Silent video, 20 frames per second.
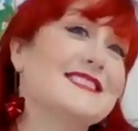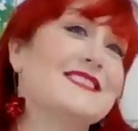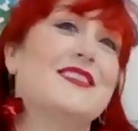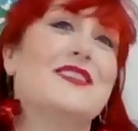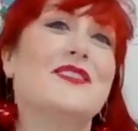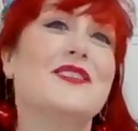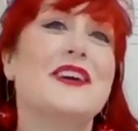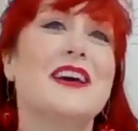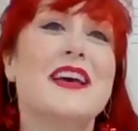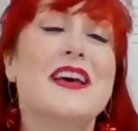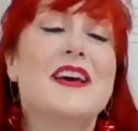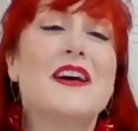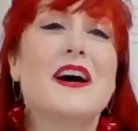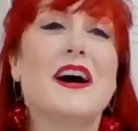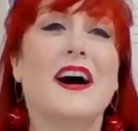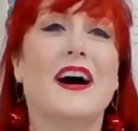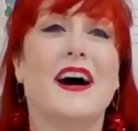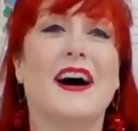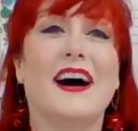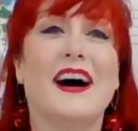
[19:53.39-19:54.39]
So
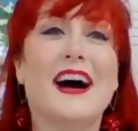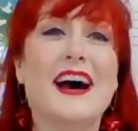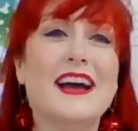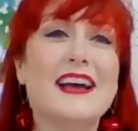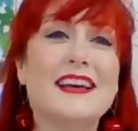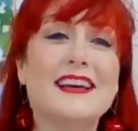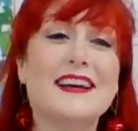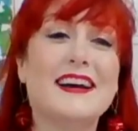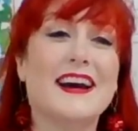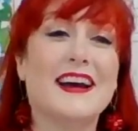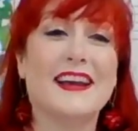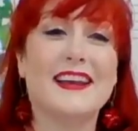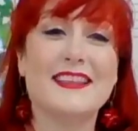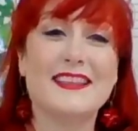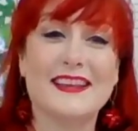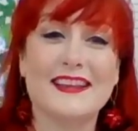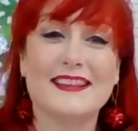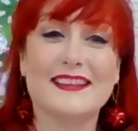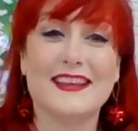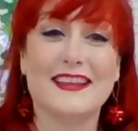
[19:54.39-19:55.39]
I
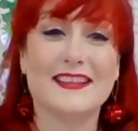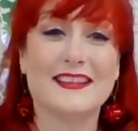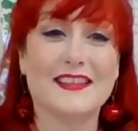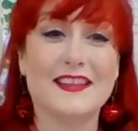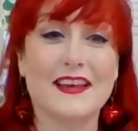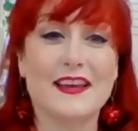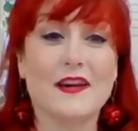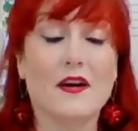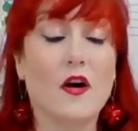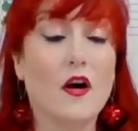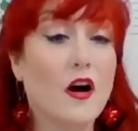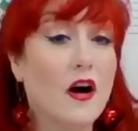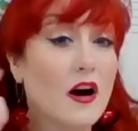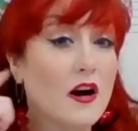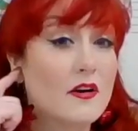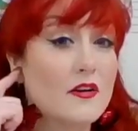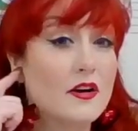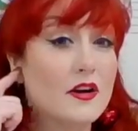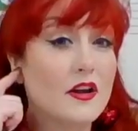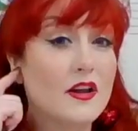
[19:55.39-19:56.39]
think that the
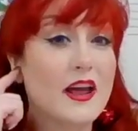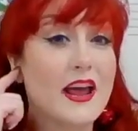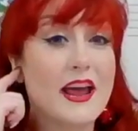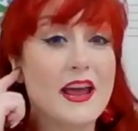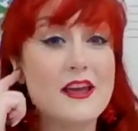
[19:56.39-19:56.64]
aural,